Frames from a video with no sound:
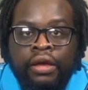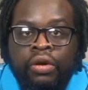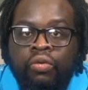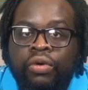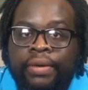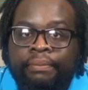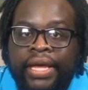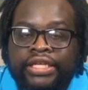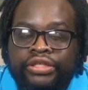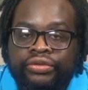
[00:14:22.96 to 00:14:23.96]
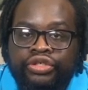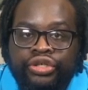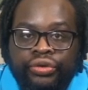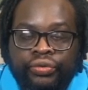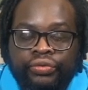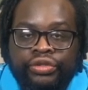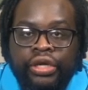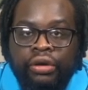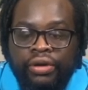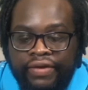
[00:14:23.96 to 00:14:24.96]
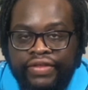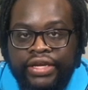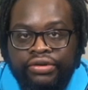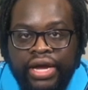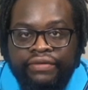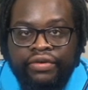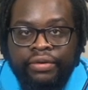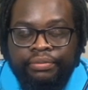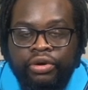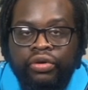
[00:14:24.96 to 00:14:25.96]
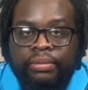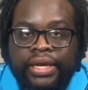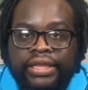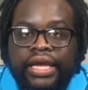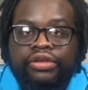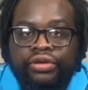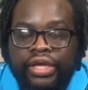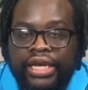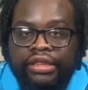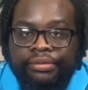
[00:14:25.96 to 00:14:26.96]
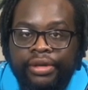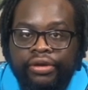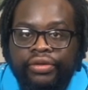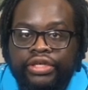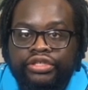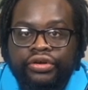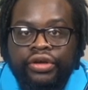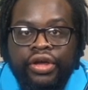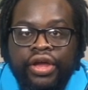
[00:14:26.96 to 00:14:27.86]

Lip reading: what best suits you. So if they do have a program like that, you can let them know that you're